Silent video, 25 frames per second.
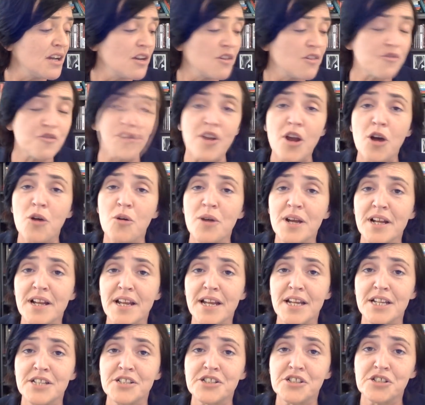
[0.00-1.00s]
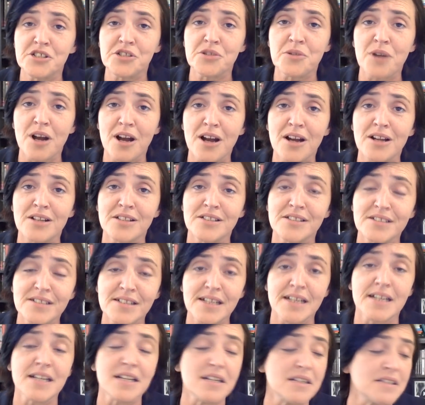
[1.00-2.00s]
flowing into our
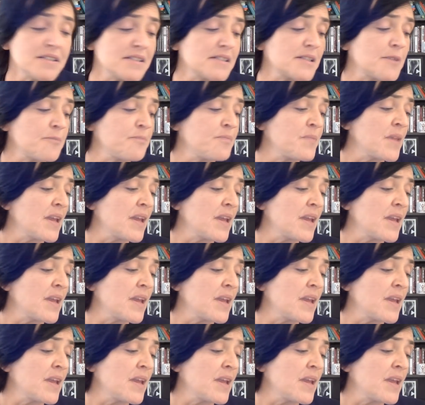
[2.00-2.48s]
seas.